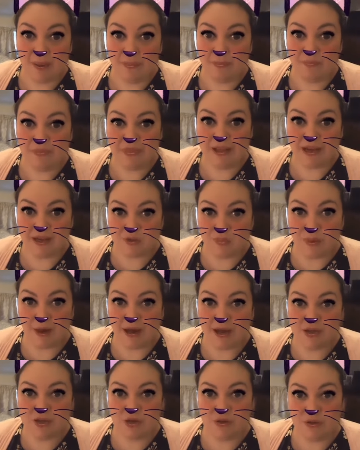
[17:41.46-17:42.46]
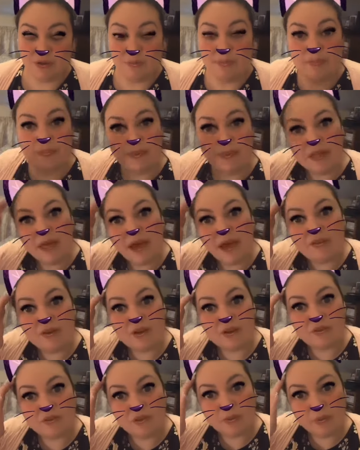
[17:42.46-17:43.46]
That's why I do the area
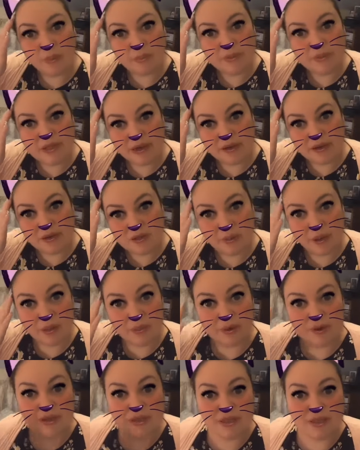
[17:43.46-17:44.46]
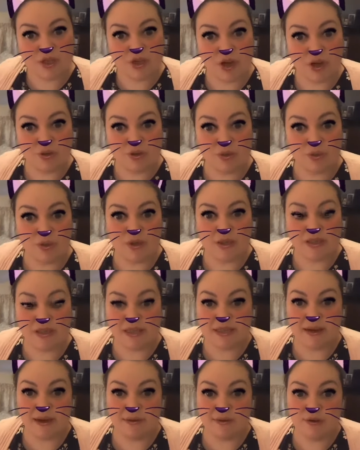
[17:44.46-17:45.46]
of the website as well, where it shows you all the
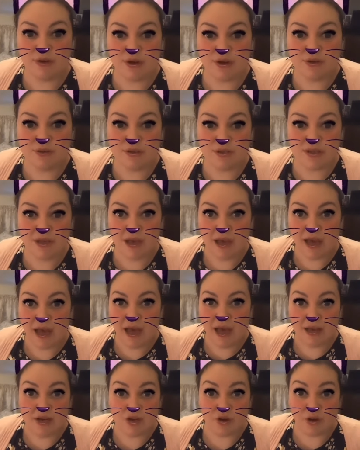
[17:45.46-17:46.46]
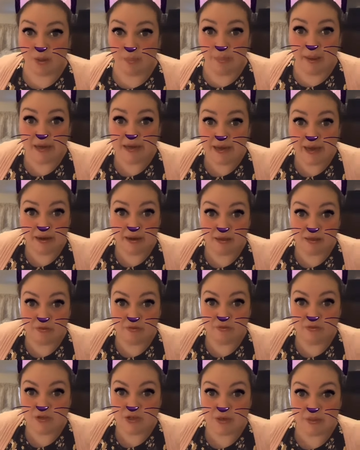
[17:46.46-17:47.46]
discount codes. I don't get paid anything
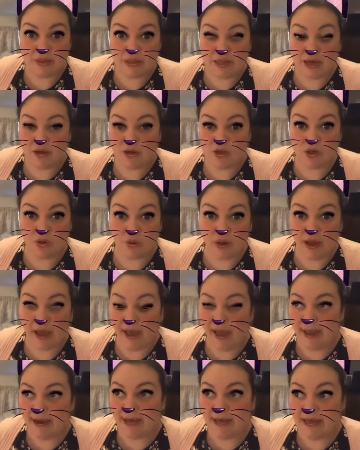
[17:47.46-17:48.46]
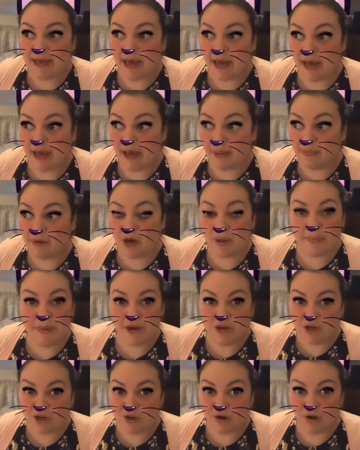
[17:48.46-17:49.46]
for doing that. I don't get any
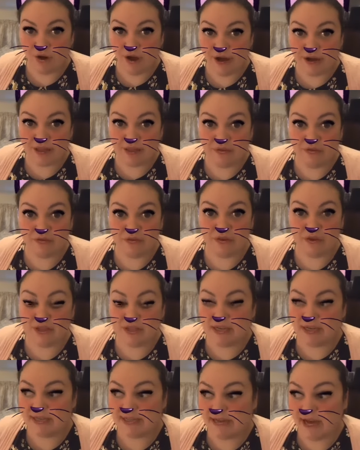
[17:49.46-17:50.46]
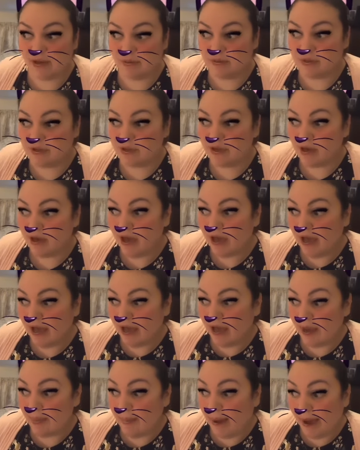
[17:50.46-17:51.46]
commission or anything for any discounts.
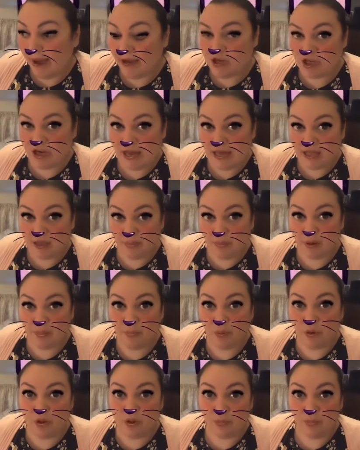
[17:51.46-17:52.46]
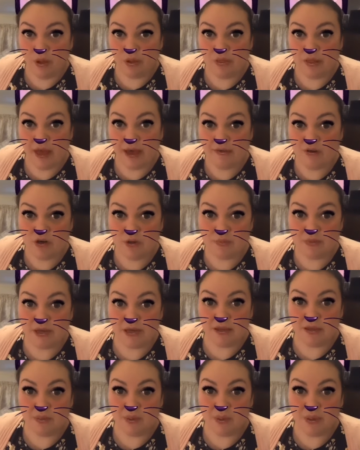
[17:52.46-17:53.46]
I share them and put them on there and update
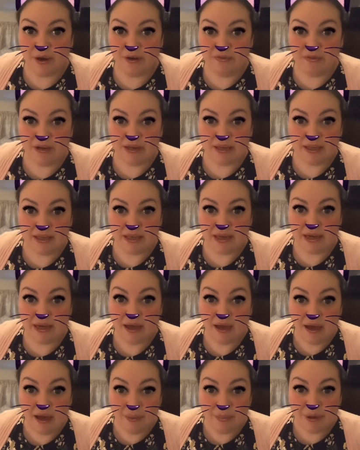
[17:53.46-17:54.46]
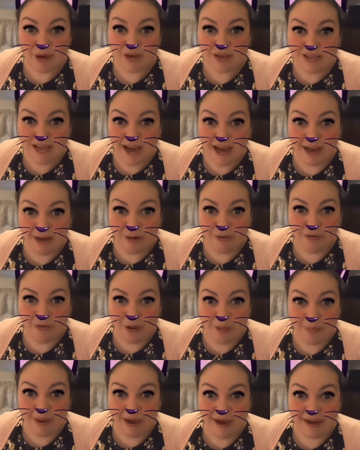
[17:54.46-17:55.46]
them quite regularly because I love a
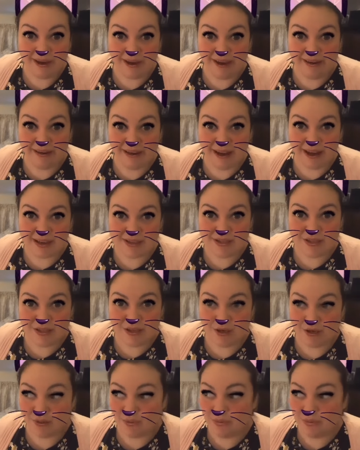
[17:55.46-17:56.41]
bargain, as do you.